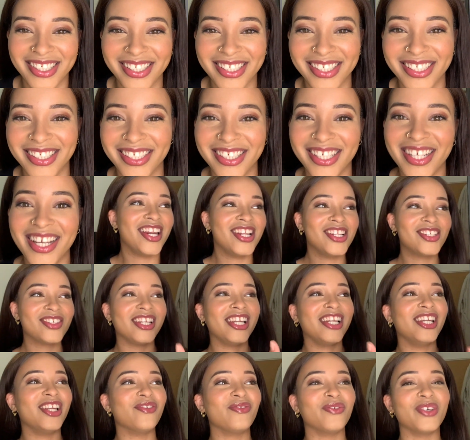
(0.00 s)
I
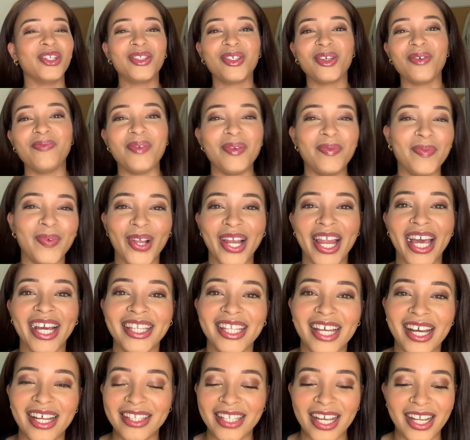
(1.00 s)
literally live with two people like
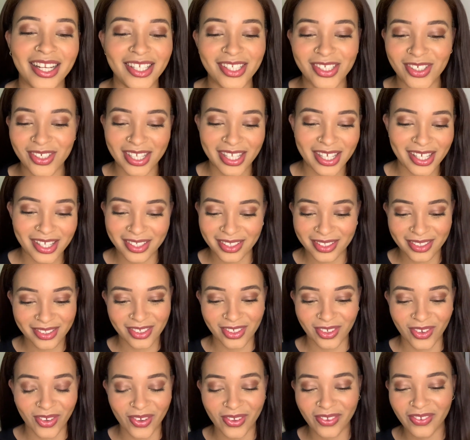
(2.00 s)
that literally, you
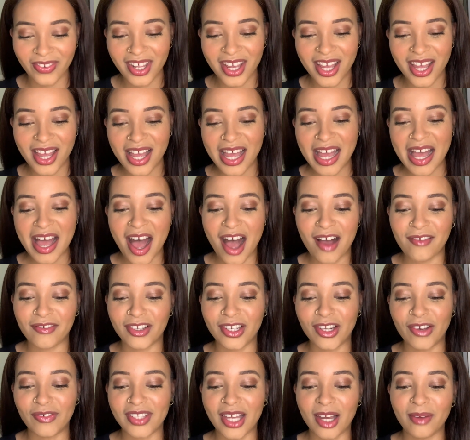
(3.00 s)
know, have all
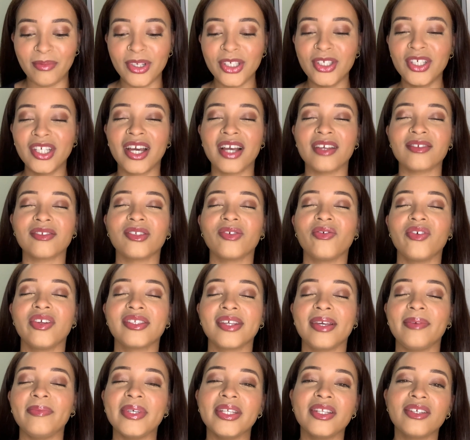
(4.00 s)
of that. But you guys know what
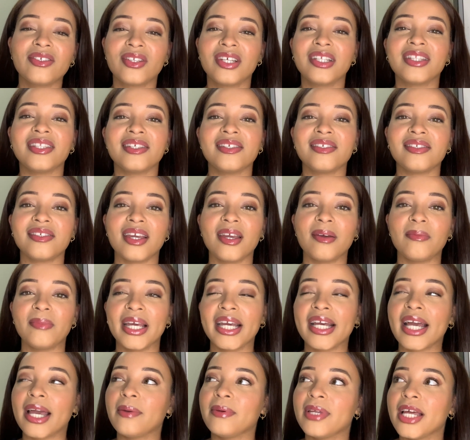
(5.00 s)
I mean. It's not the same.
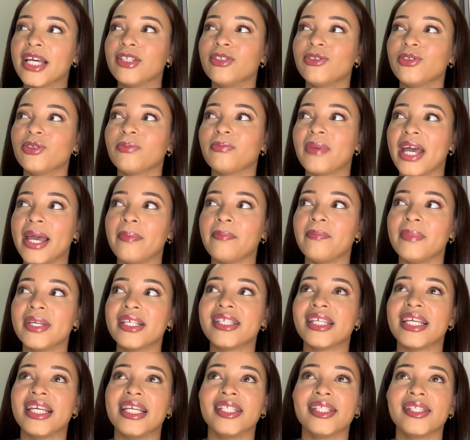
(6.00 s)
Like, I miss
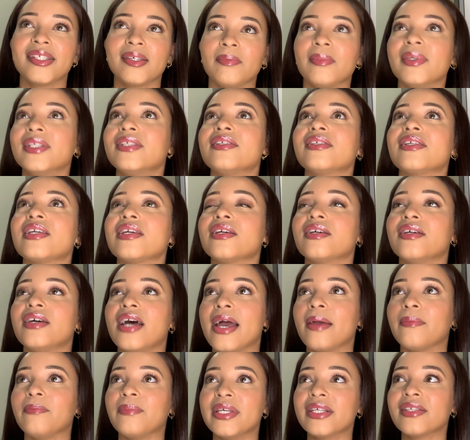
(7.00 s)
intimacy.
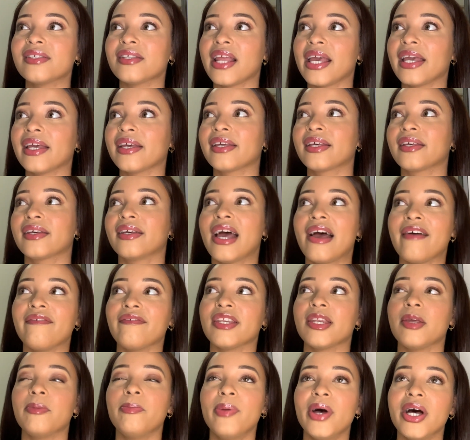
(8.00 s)
I miss like
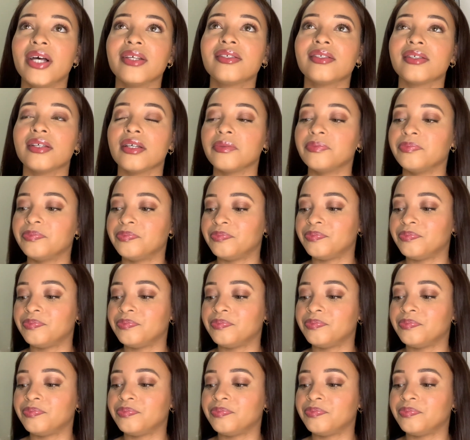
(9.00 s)
having a person.